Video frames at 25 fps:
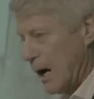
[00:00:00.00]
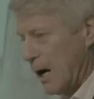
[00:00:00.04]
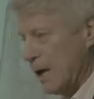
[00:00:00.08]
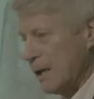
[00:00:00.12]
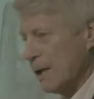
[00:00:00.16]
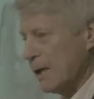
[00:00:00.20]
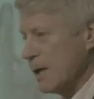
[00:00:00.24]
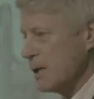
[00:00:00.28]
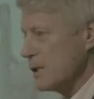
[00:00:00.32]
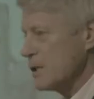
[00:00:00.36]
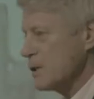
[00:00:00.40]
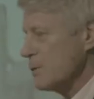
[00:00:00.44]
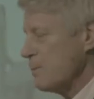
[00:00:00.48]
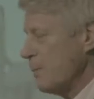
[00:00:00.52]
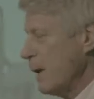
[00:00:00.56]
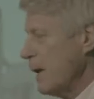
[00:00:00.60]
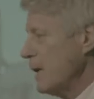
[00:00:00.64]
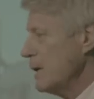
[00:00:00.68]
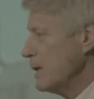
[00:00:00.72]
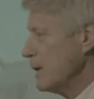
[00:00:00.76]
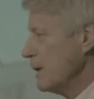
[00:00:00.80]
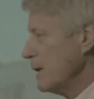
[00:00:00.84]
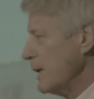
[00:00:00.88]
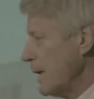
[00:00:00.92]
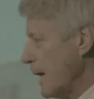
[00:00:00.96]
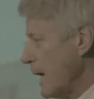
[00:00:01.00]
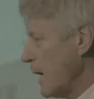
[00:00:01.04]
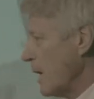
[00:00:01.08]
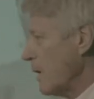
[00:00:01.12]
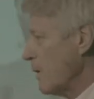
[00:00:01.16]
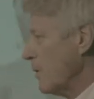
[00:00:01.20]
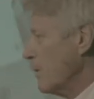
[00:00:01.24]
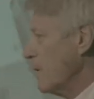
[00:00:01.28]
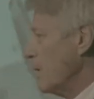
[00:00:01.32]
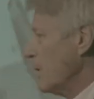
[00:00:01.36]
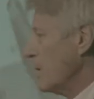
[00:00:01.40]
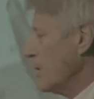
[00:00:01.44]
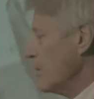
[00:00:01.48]
I think it's splendid
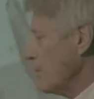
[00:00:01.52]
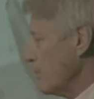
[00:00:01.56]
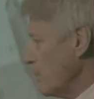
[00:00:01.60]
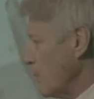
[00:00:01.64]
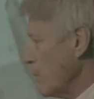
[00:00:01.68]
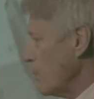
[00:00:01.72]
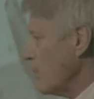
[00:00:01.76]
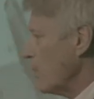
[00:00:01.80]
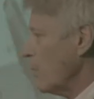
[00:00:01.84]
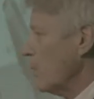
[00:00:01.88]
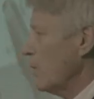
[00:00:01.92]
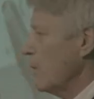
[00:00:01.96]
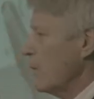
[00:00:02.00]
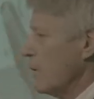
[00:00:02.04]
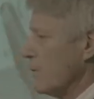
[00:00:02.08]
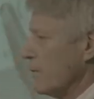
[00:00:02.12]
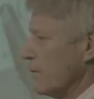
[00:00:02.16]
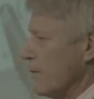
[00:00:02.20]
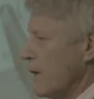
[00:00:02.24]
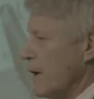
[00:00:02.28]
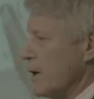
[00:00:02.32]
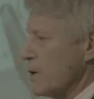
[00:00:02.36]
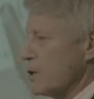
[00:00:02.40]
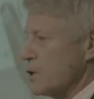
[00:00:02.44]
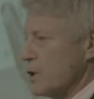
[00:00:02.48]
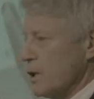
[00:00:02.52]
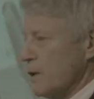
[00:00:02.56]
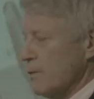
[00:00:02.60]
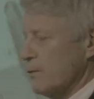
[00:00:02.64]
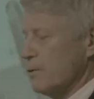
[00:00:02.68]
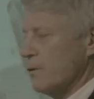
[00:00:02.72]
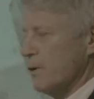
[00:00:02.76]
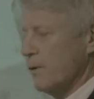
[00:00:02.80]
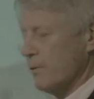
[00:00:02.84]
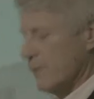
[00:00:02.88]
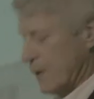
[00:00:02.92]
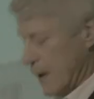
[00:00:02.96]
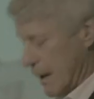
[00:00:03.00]
now that more fire
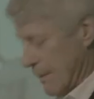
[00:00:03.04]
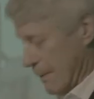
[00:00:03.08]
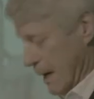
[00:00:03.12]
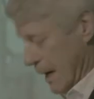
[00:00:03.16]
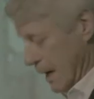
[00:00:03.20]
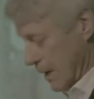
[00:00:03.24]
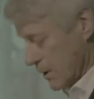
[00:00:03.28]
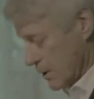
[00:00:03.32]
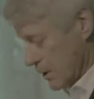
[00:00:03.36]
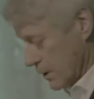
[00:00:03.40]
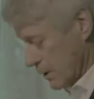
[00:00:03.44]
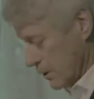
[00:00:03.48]
chiefs have come out,